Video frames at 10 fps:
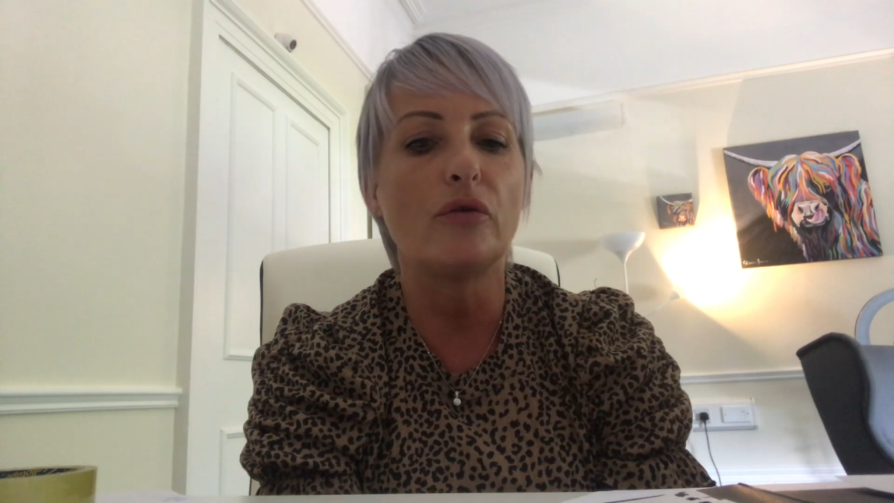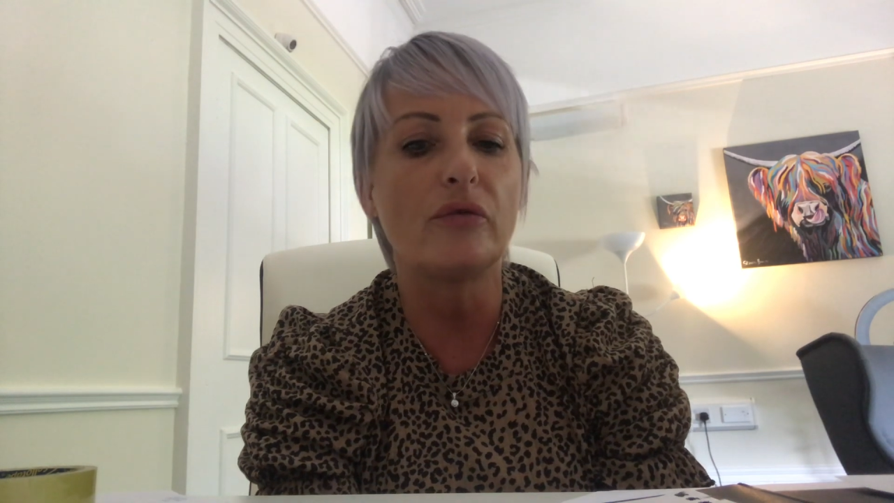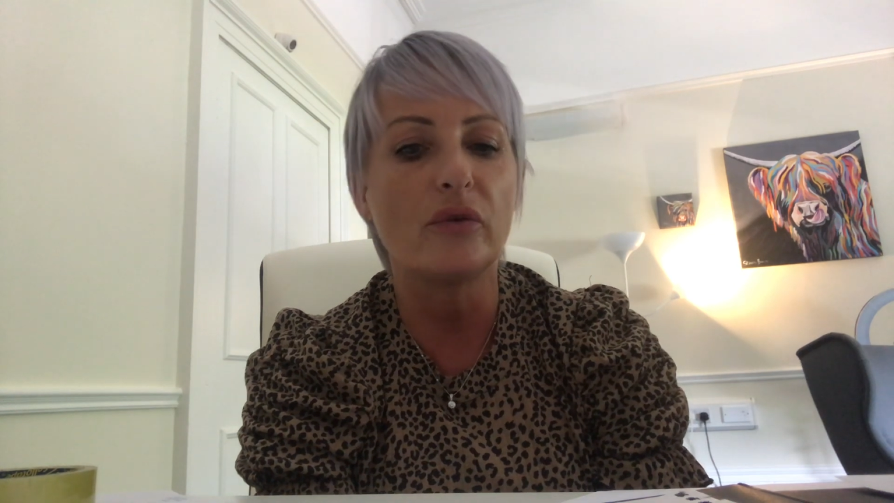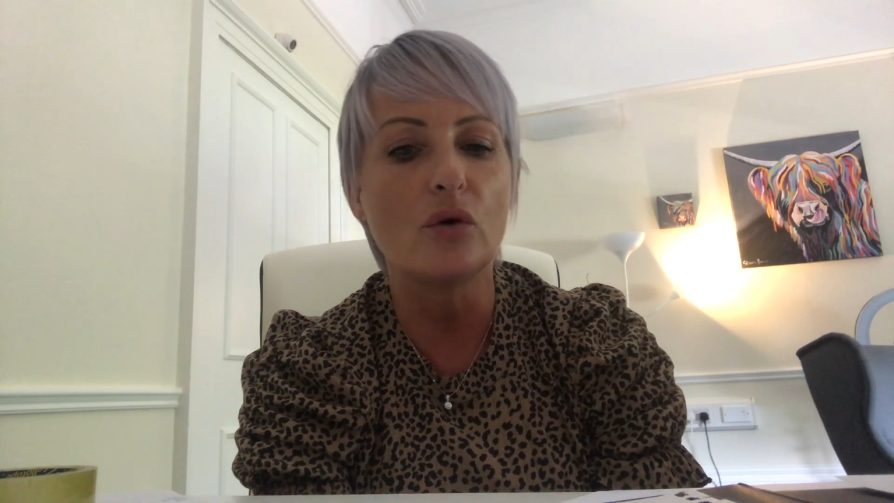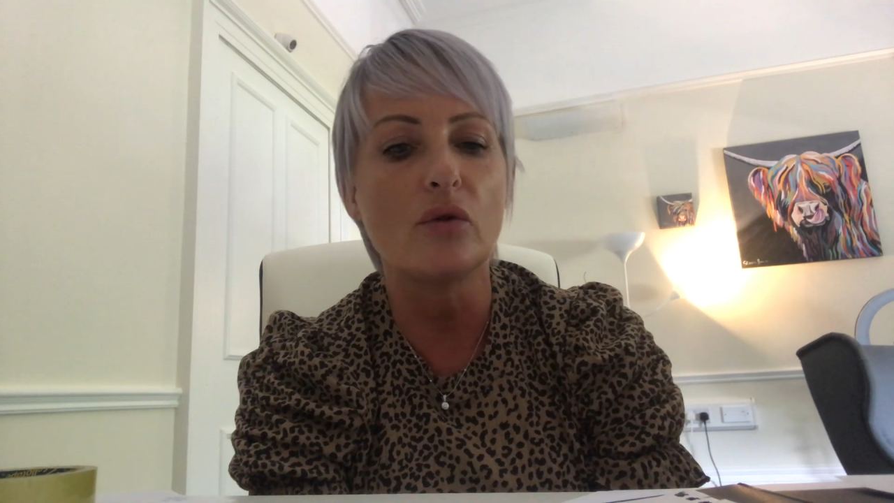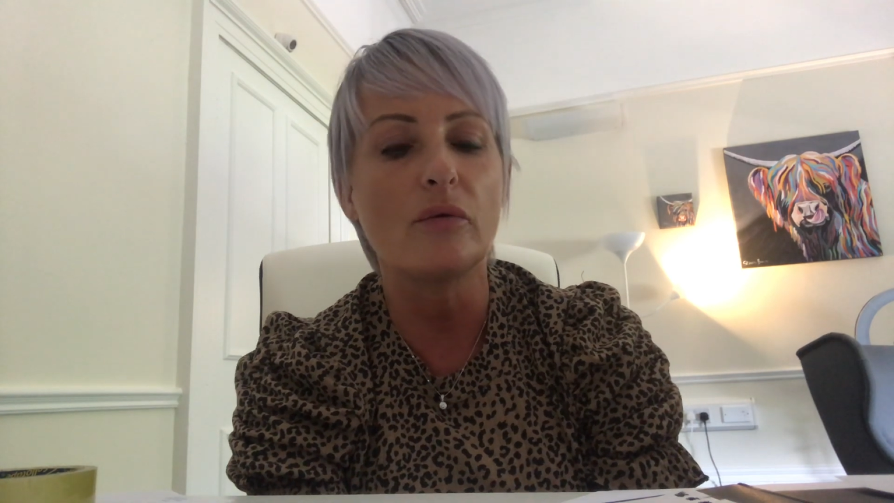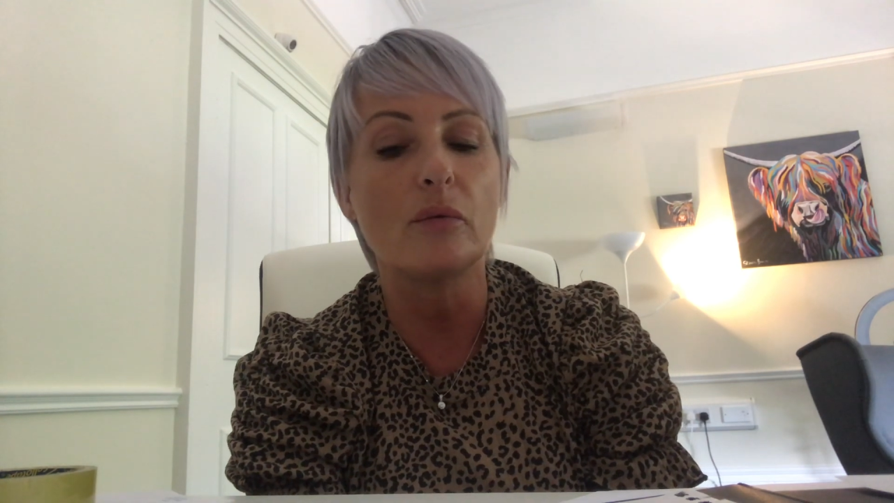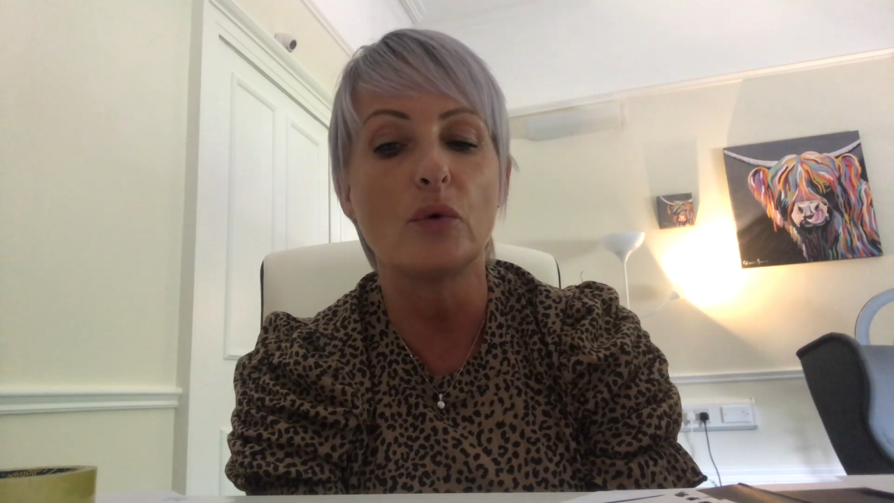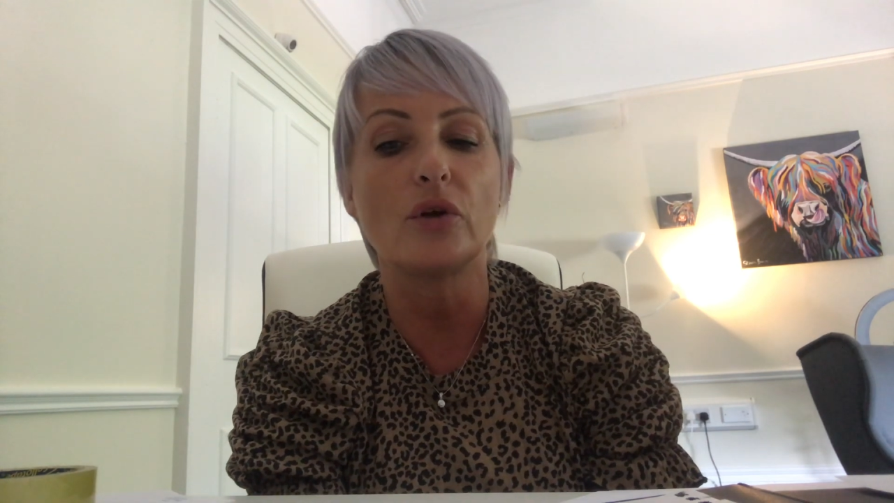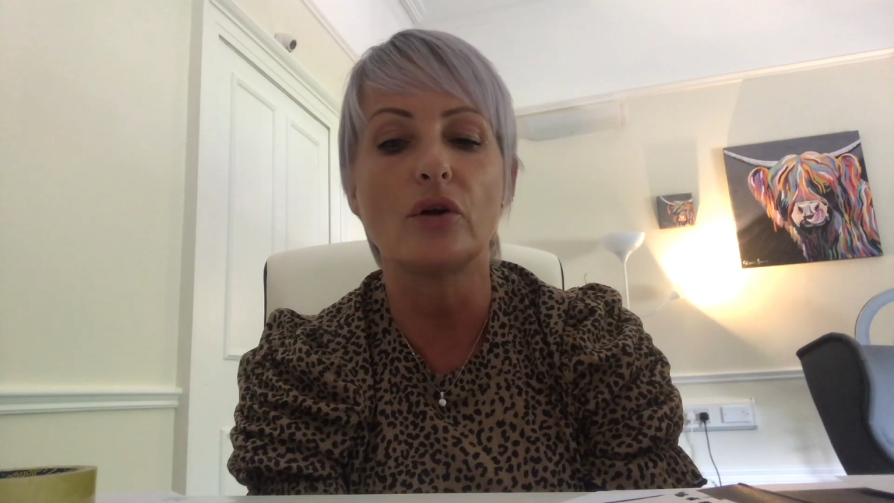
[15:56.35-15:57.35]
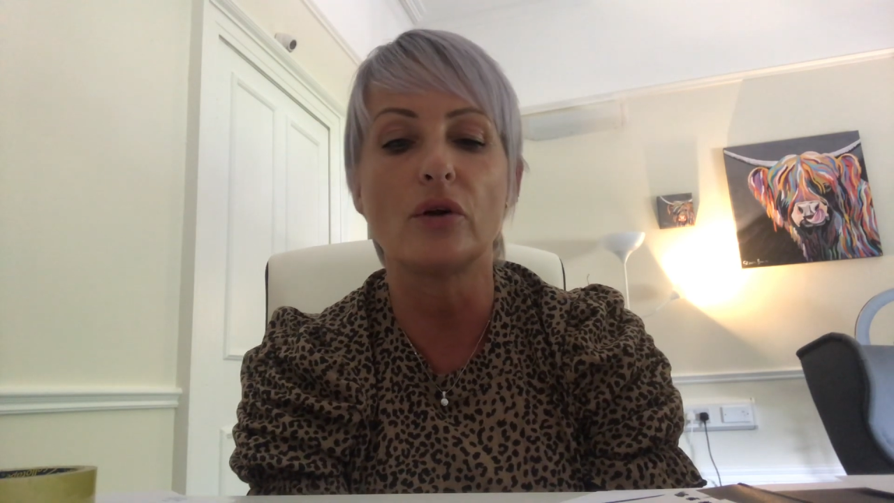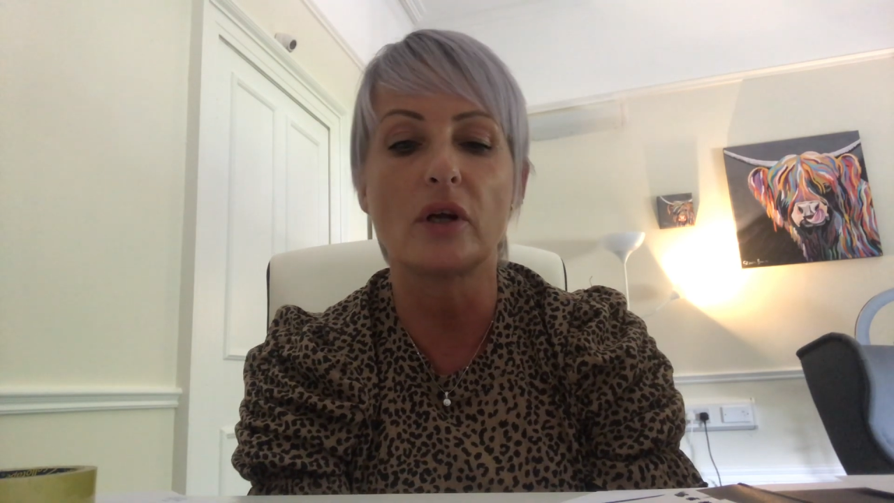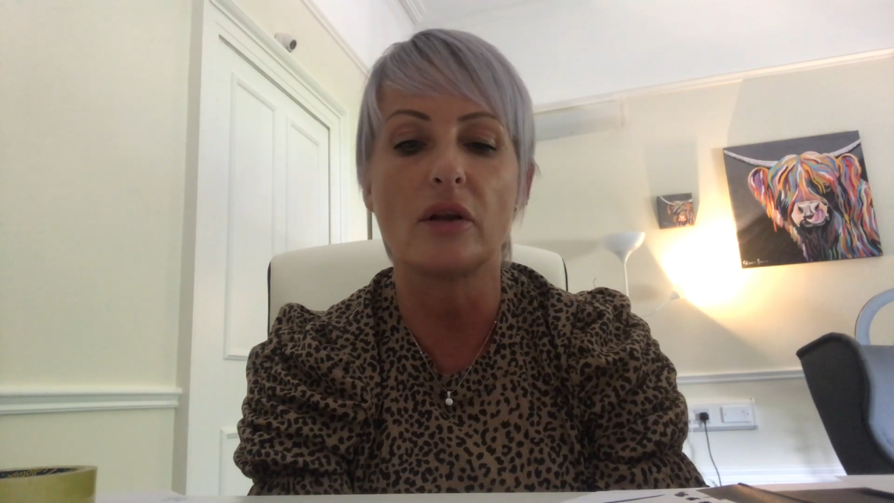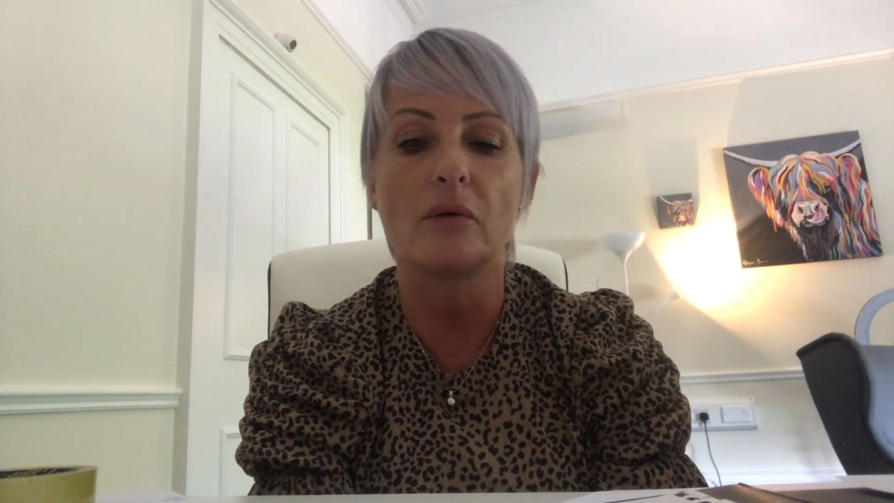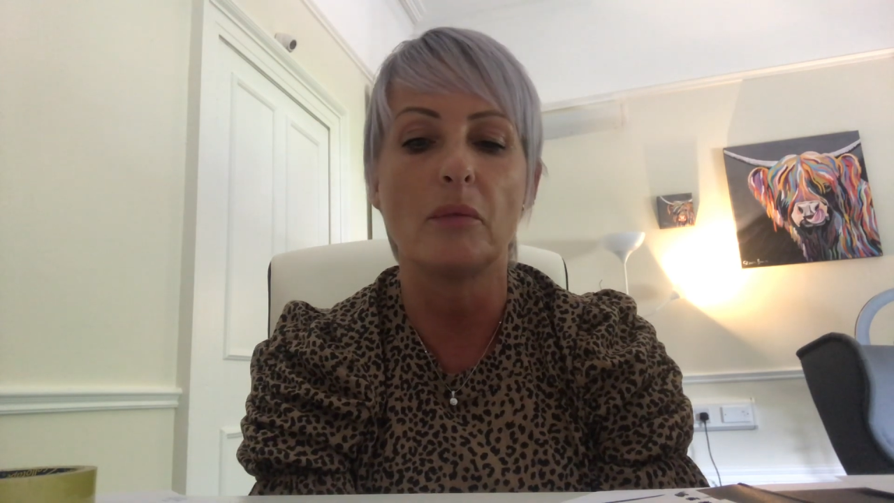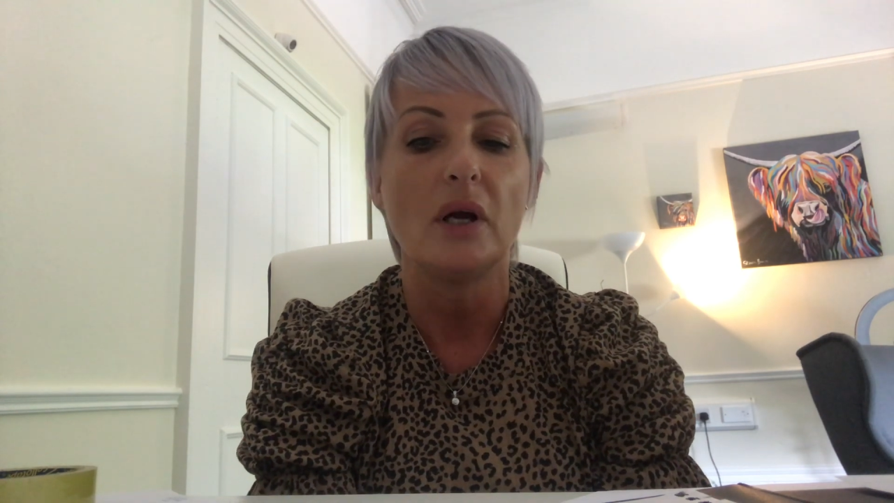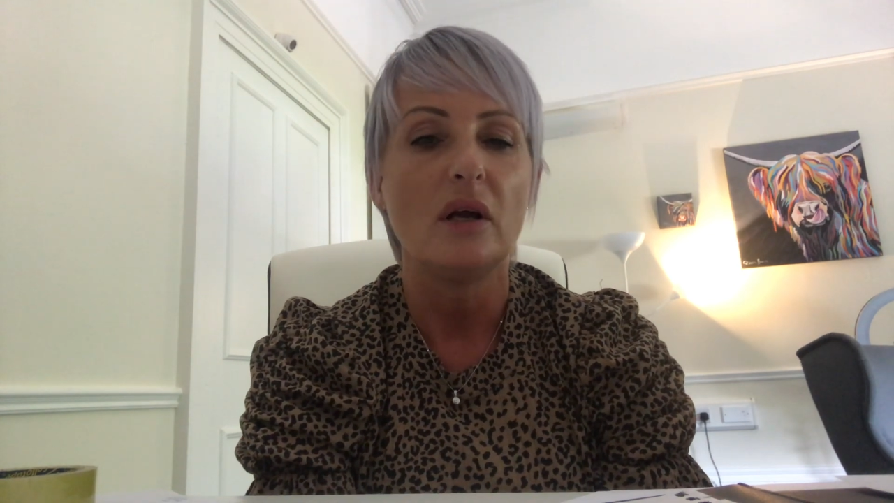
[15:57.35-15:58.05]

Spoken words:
feel them, the more you look at them.